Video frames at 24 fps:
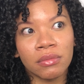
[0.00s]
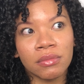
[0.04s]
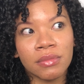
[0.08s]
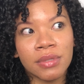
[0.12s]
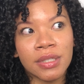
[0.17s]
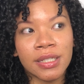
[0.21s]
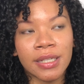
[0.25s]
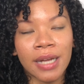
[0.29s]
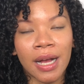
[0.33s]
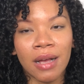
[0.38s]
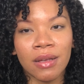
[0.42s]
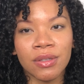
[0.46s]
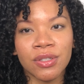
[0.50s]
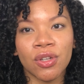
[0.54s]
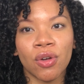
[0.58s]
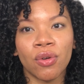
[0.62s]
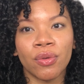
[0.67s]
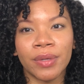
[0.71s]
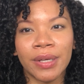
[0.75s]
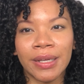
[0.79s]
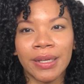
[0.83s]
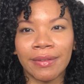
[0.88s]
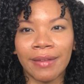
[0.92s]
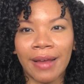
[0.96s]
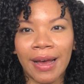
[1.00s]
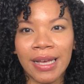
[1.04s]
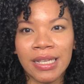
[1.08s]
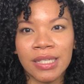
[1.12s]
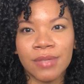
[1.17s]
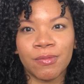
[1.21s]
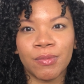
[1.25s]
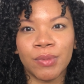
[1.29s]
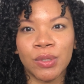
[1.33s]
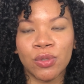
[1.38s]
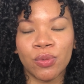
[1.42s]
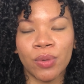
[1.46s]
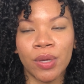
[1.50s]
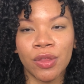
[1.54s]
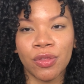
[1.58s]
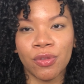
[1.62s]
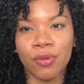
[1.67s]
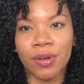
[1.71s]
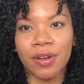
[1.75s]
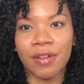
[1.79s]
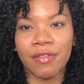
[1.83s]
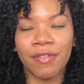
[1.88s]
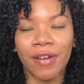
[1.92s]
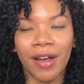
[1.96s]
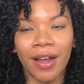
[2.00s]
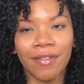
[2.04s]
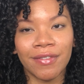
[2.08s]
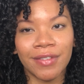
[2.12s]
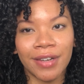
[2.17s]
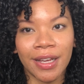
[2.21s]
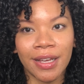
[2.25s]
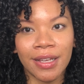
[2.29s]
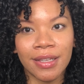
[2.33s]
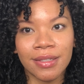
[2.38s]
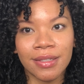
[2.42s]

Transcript: styles to only last between three to five days.